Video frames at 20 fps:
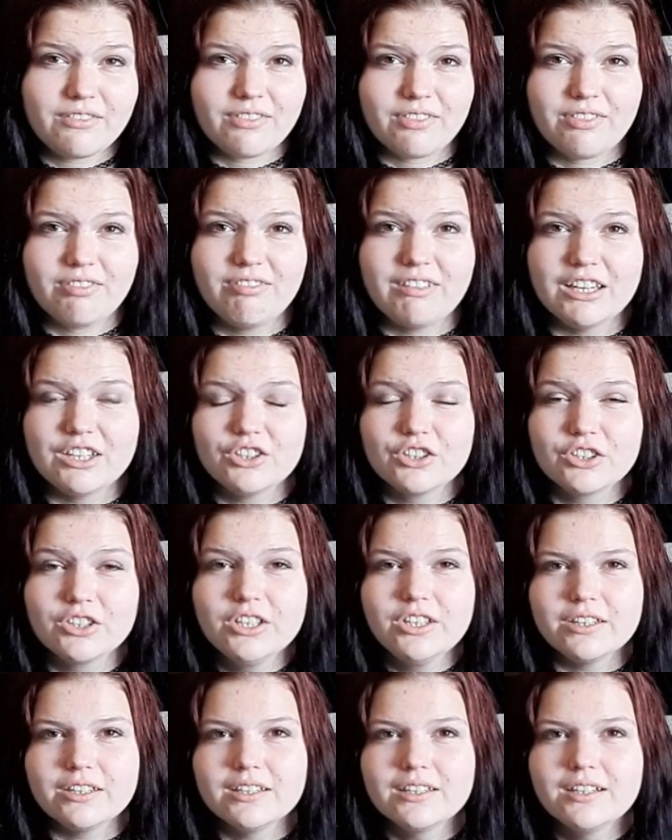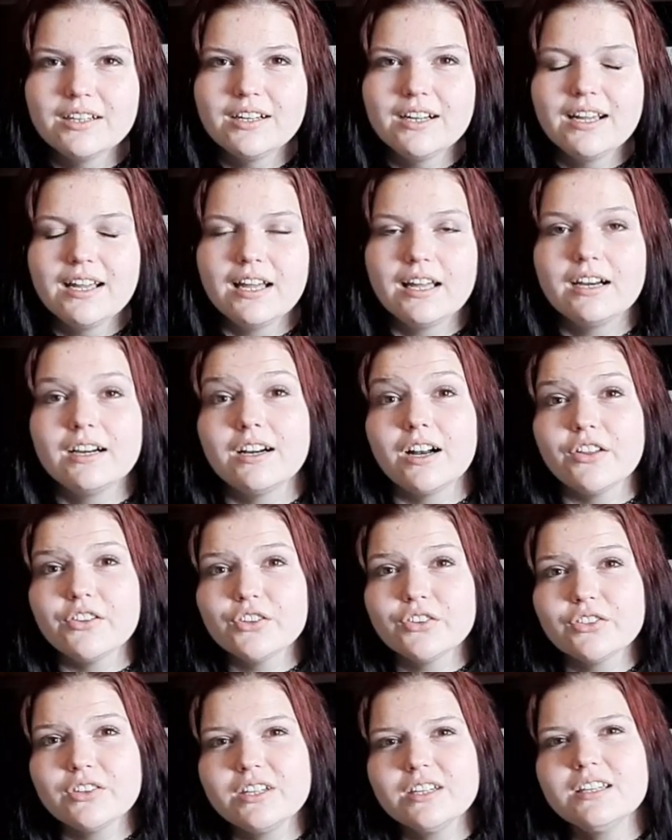then you're good. And another
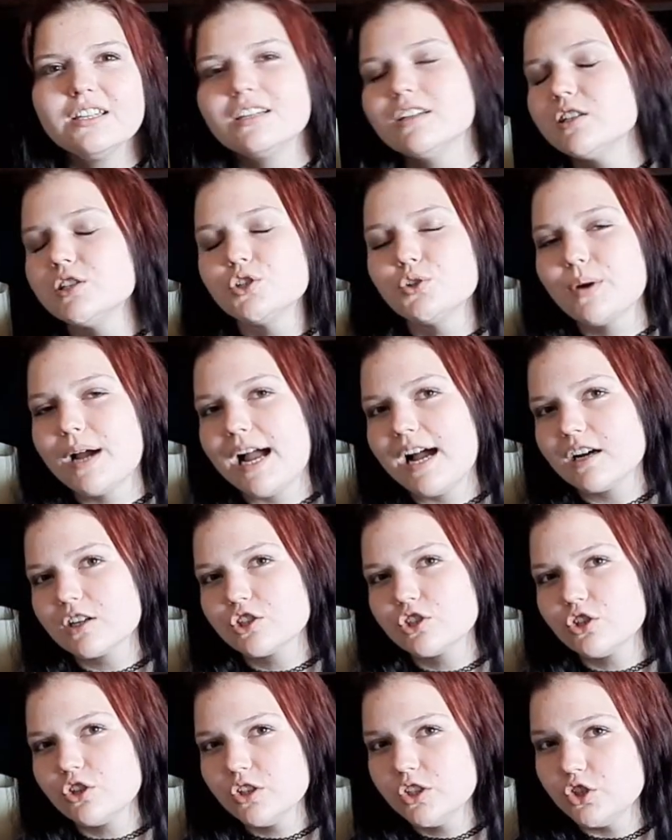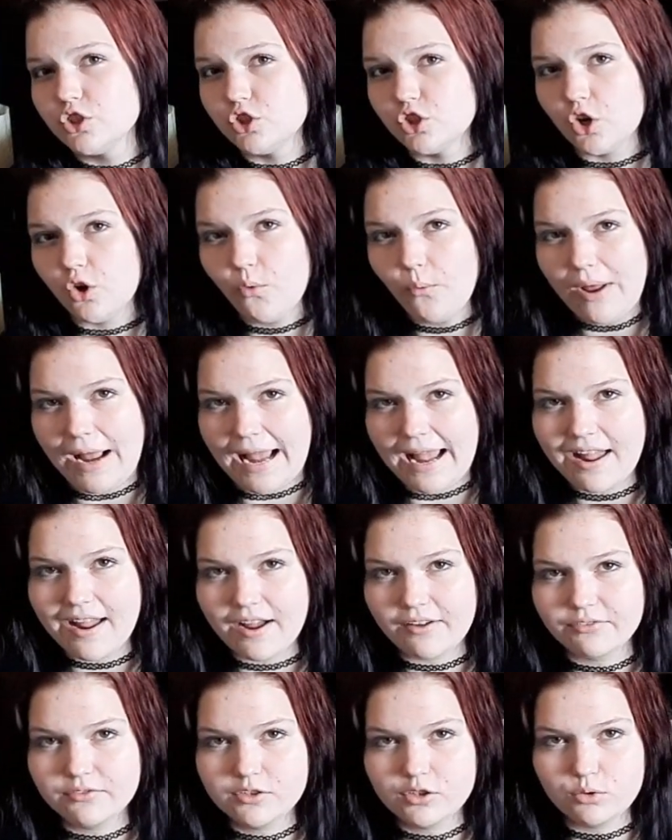thing is you actually don't
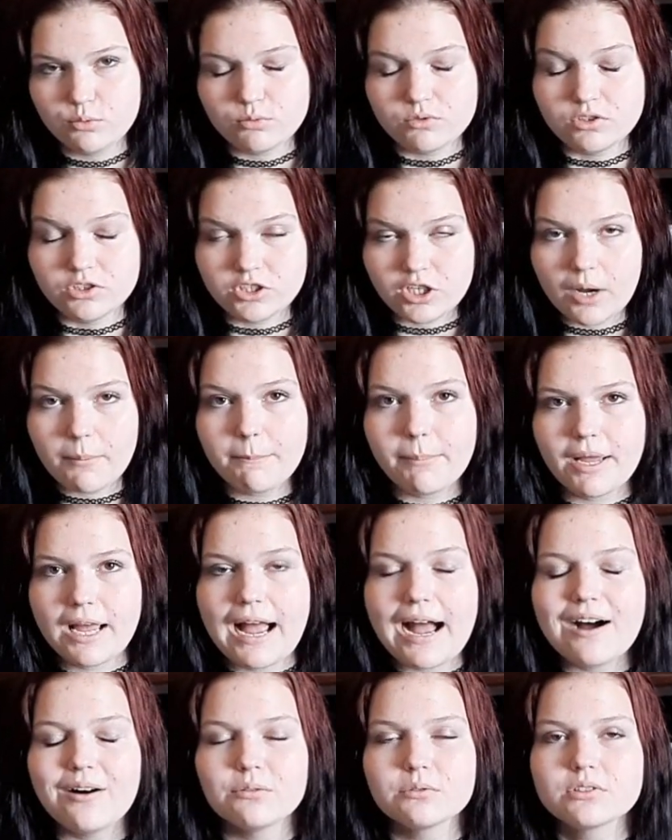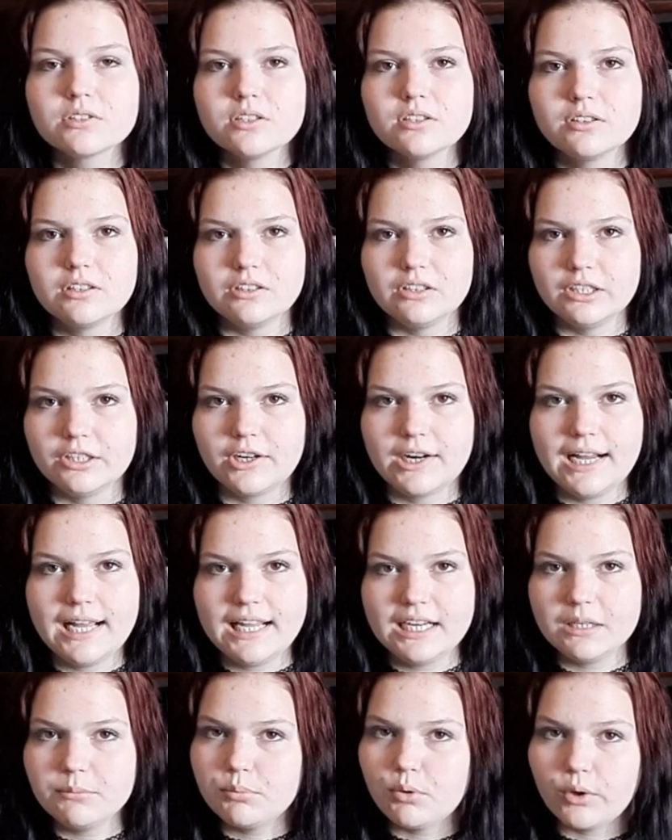have to dump out the litter at
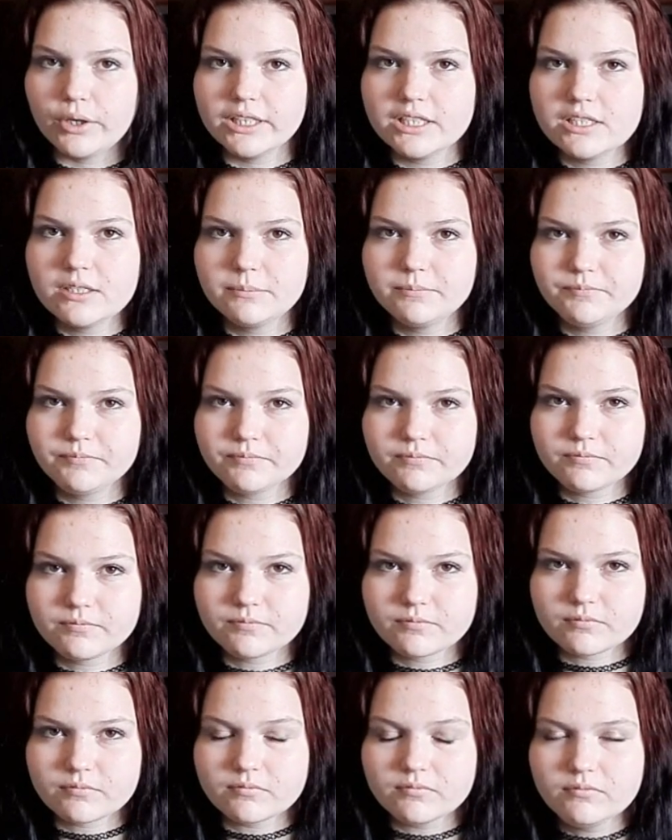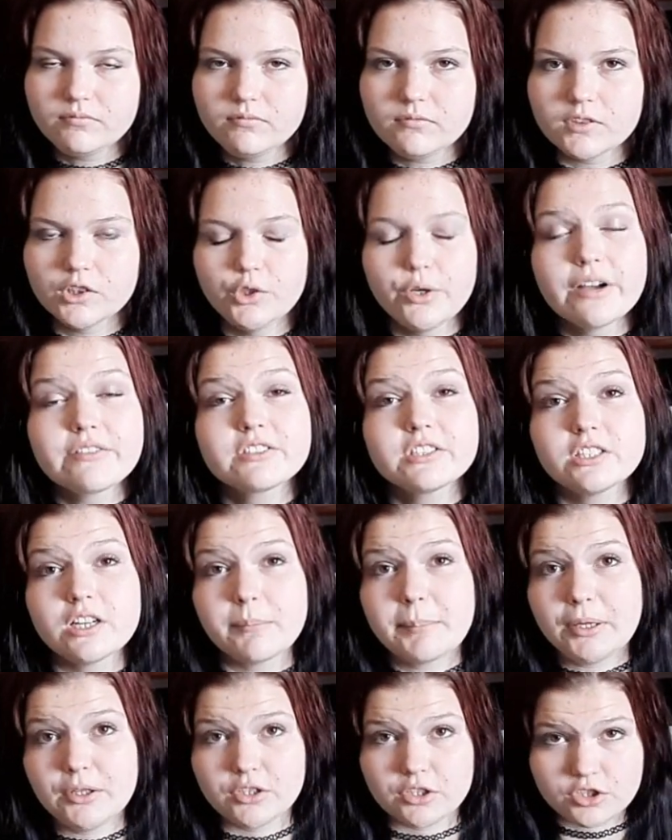any point. You have to dump
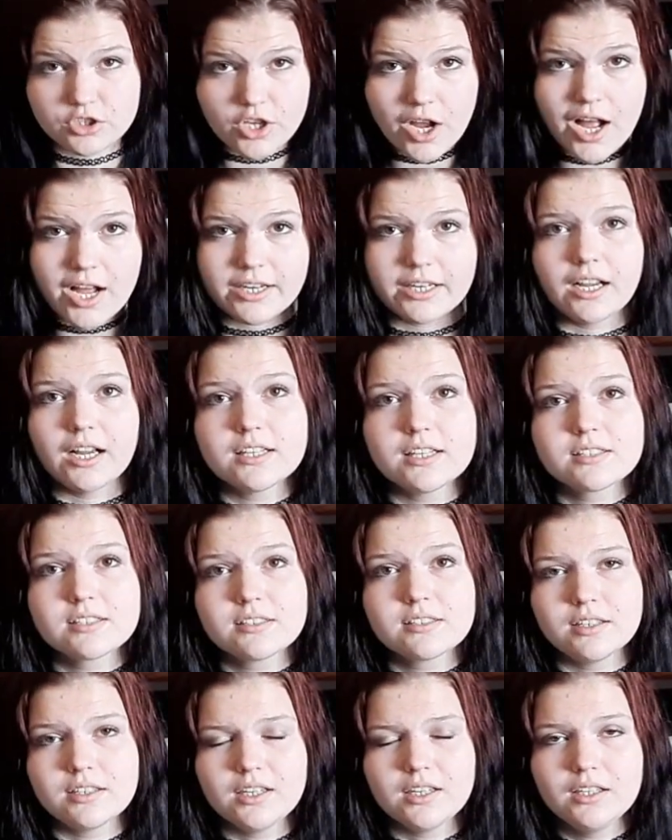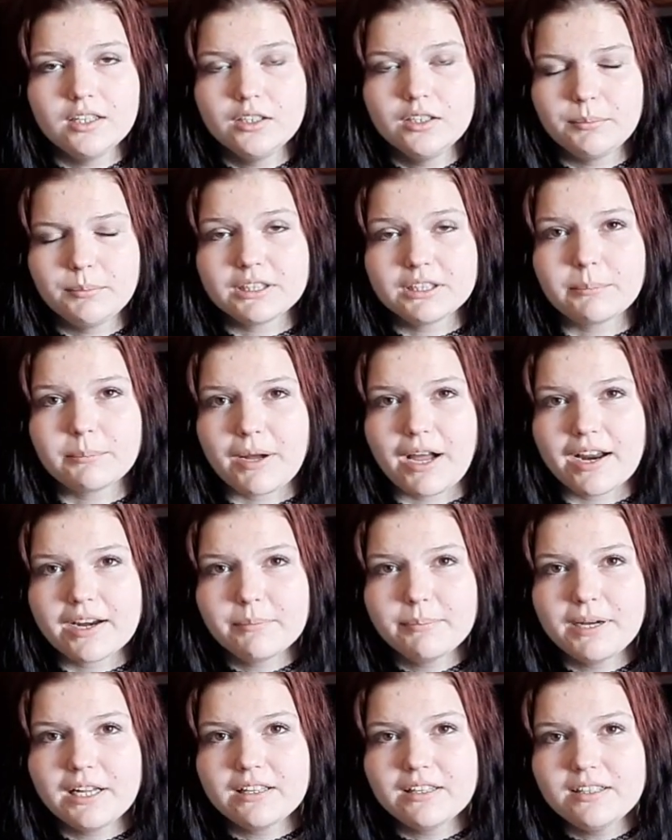out the sawdust, but the pine
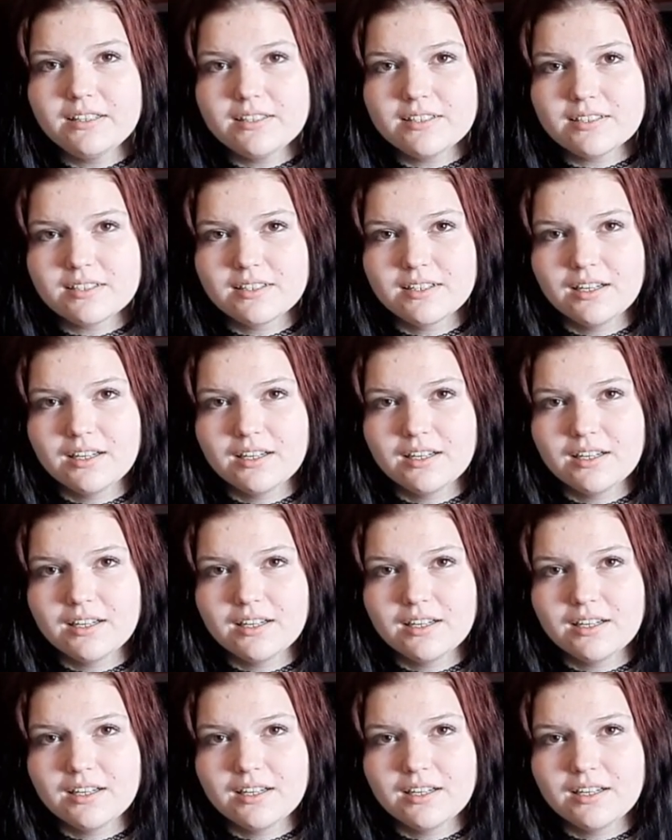pellets,